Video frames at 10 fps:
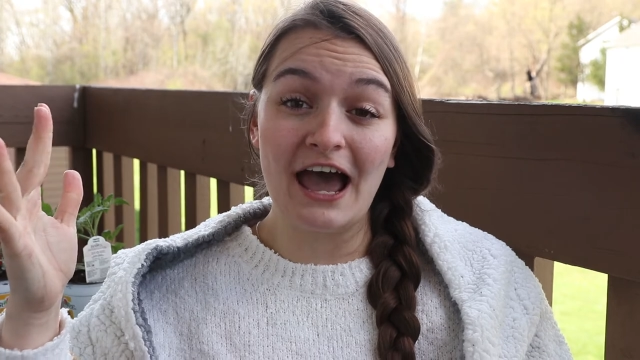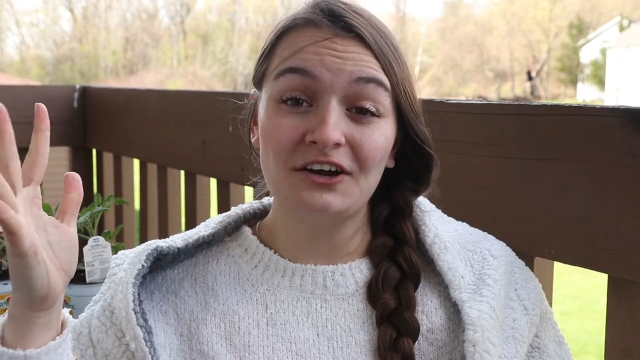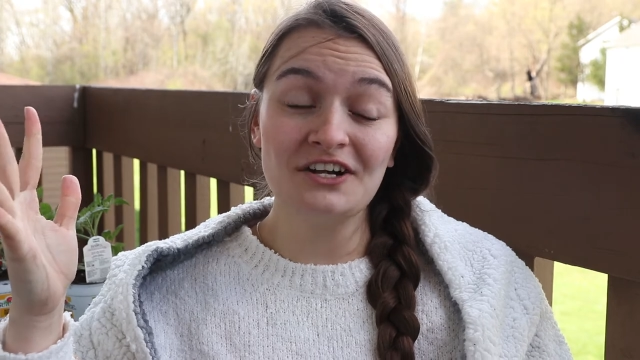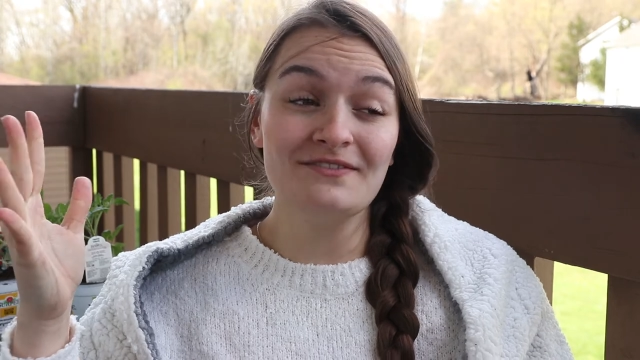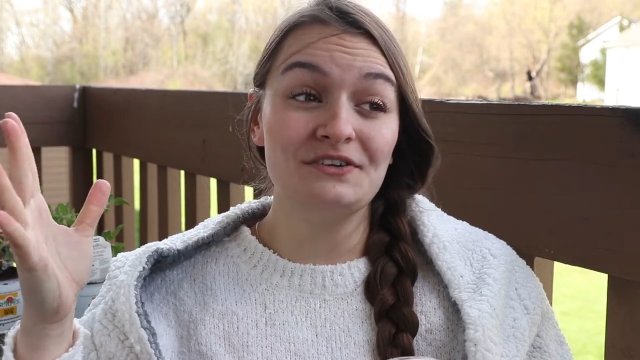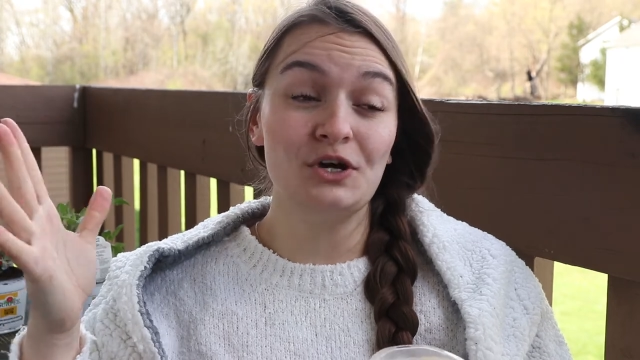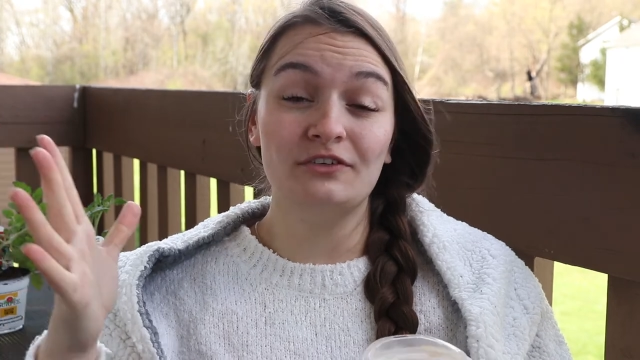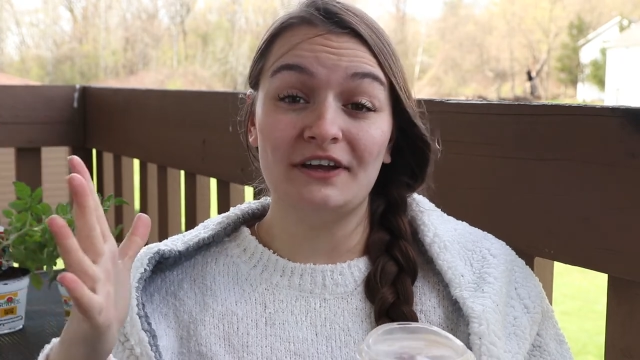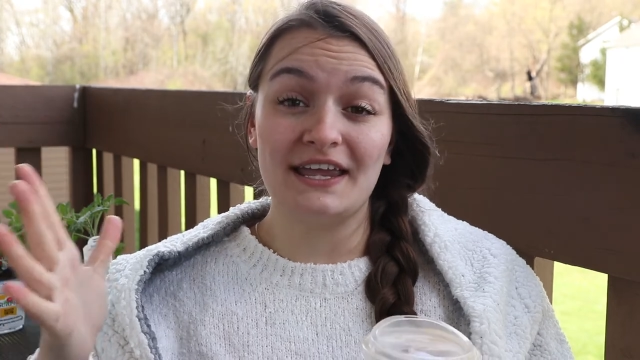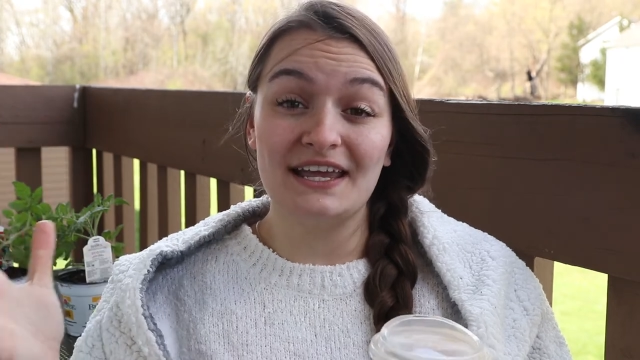I don't even know
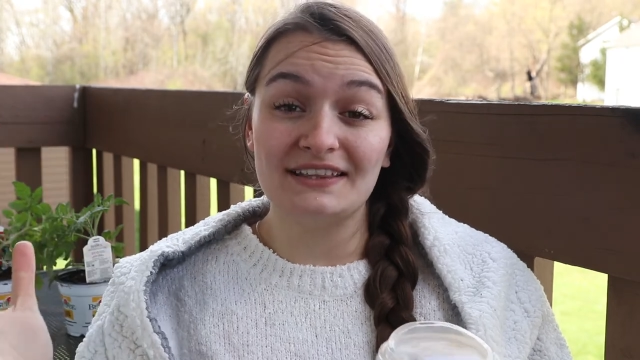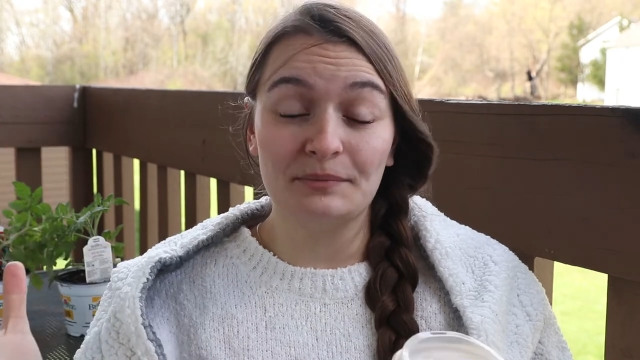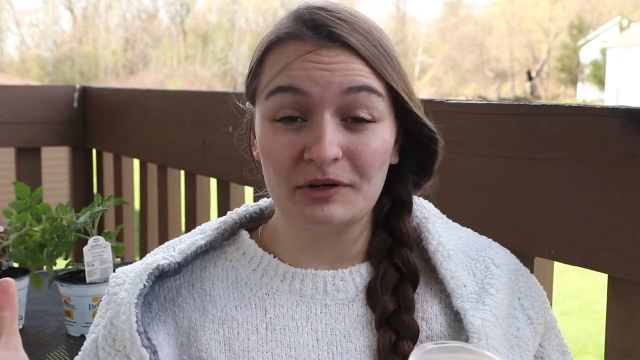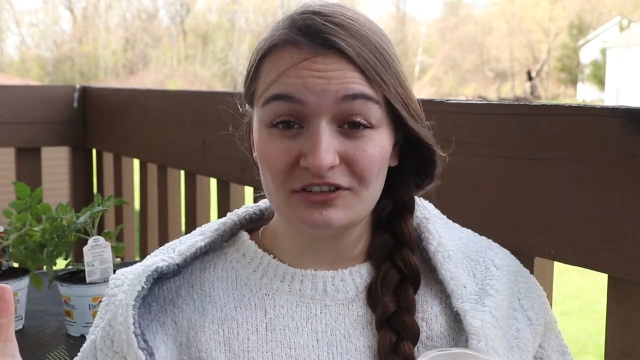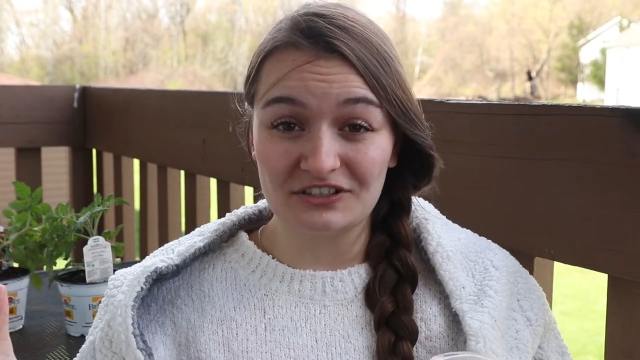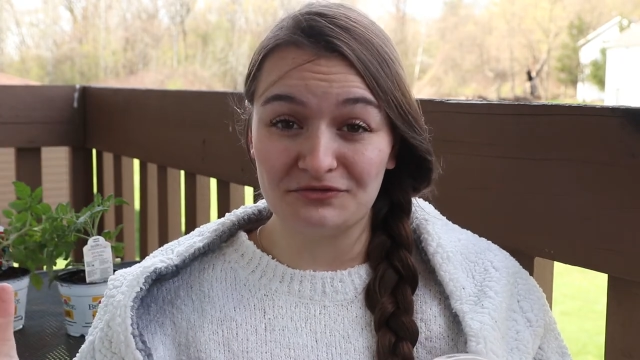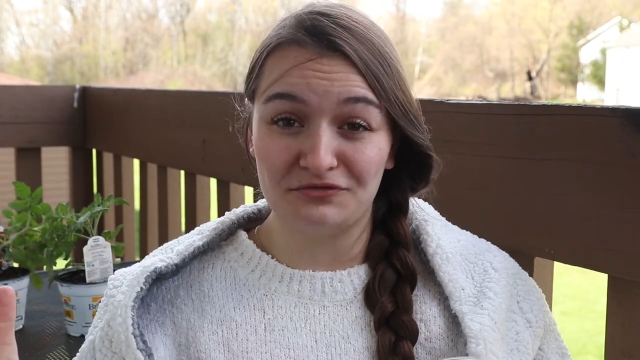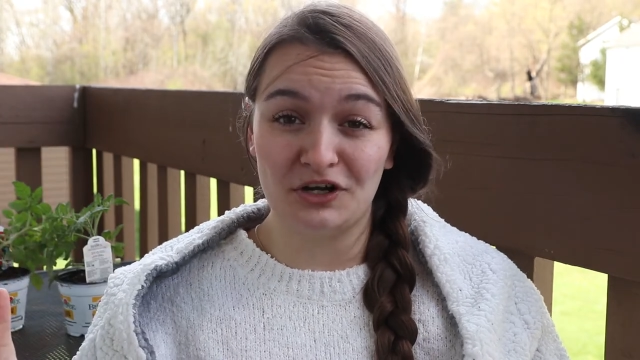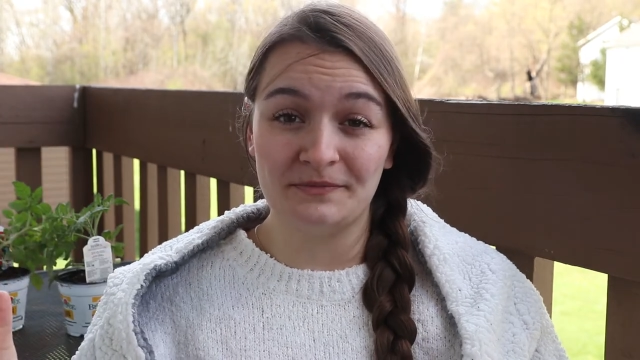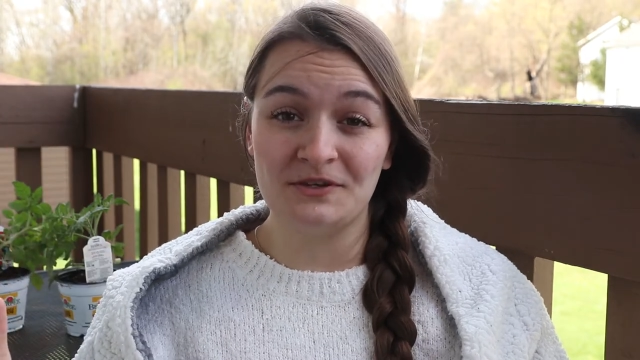if I hit the person in
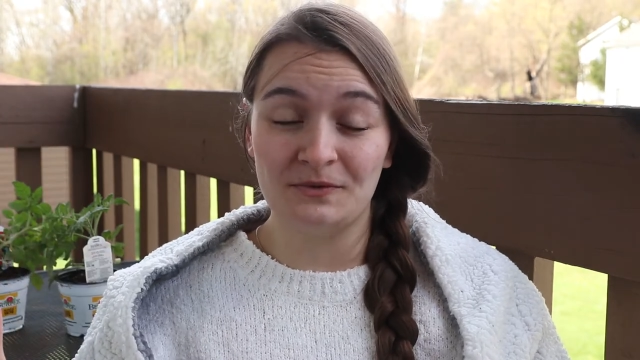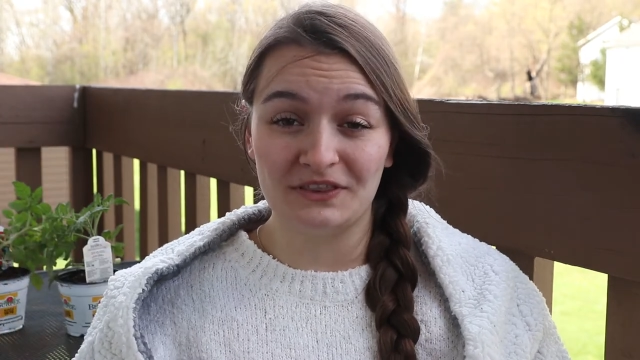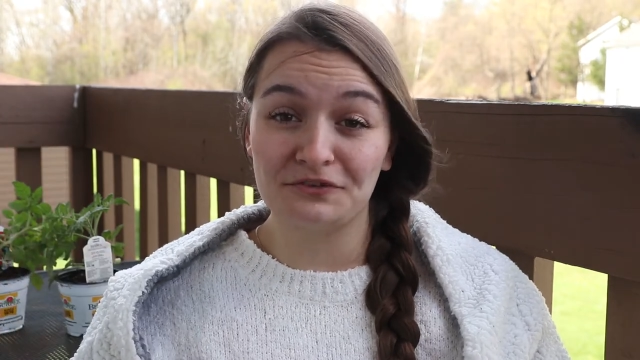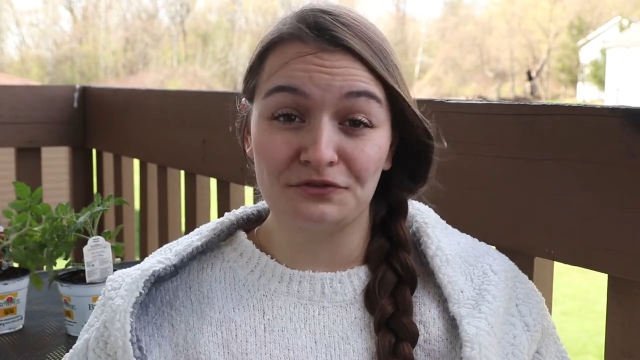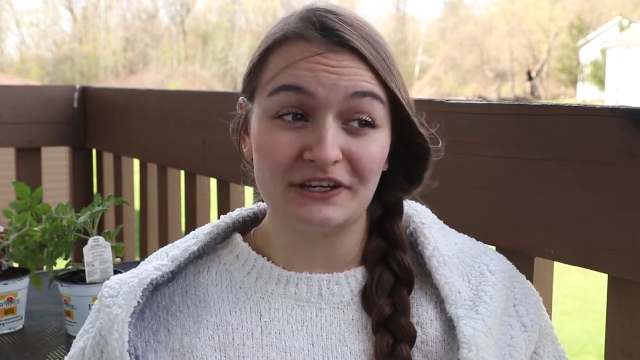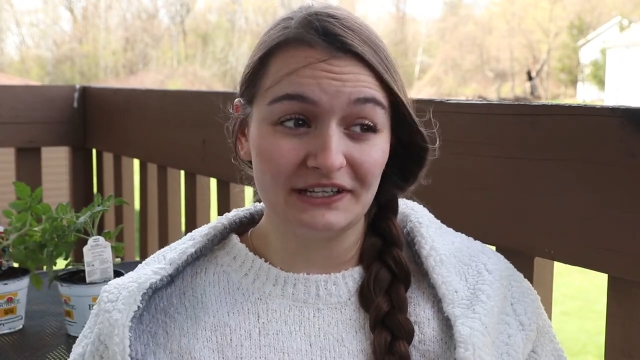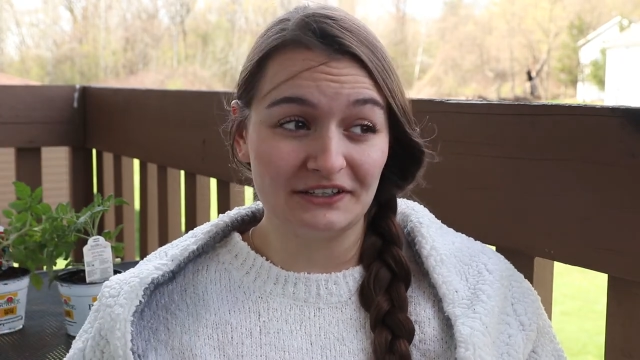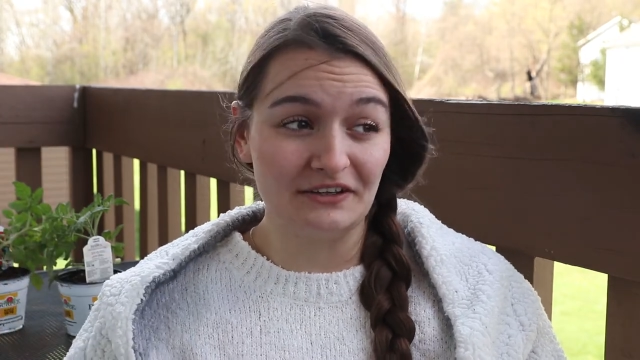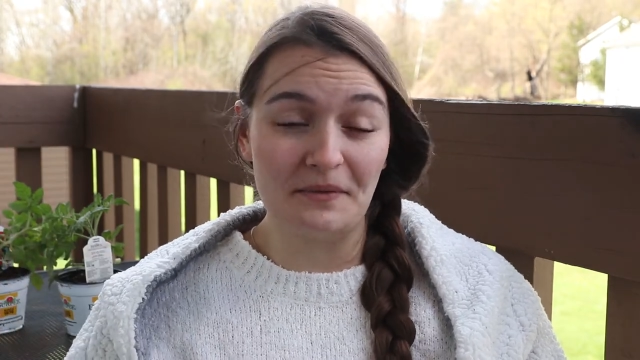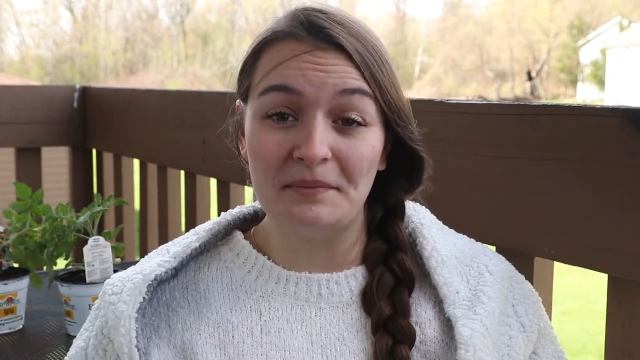front of me with the
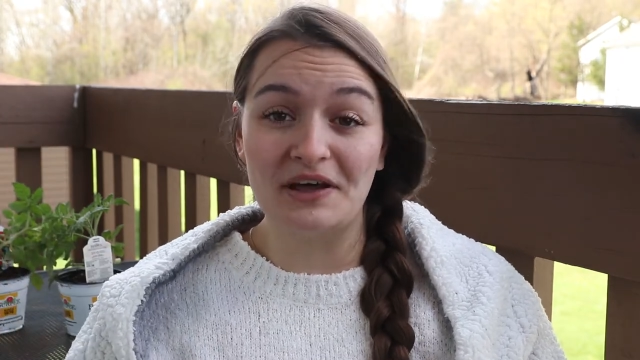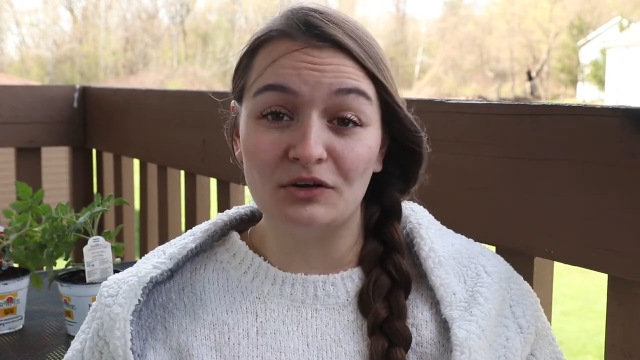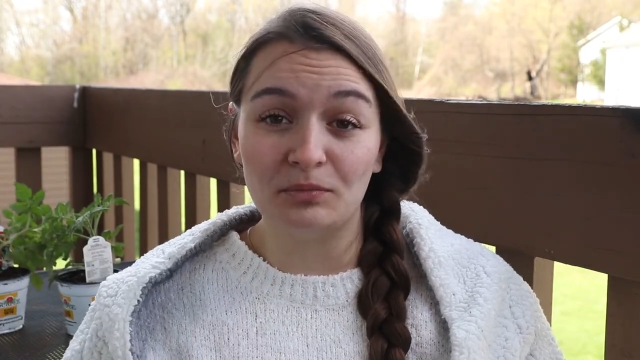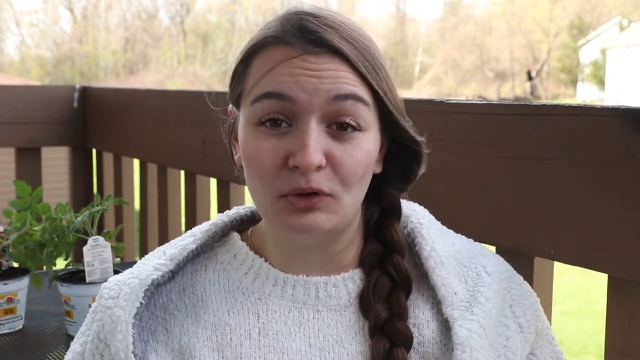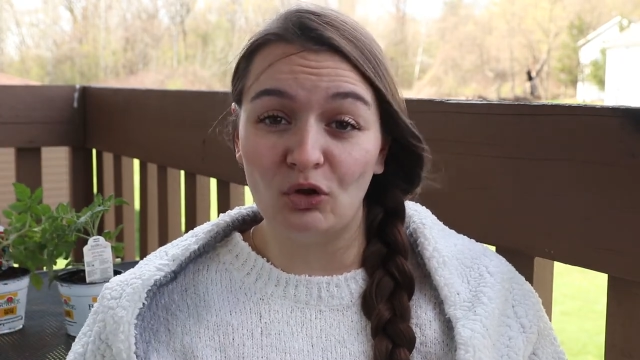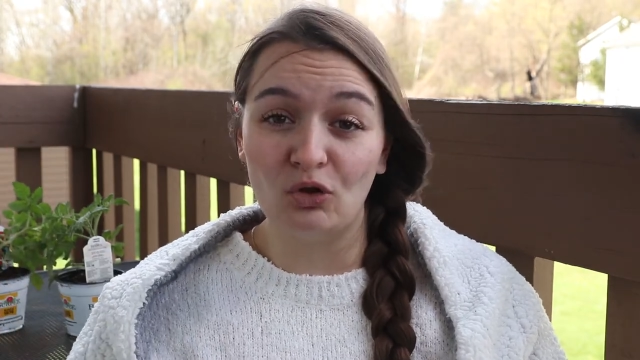freaking metal,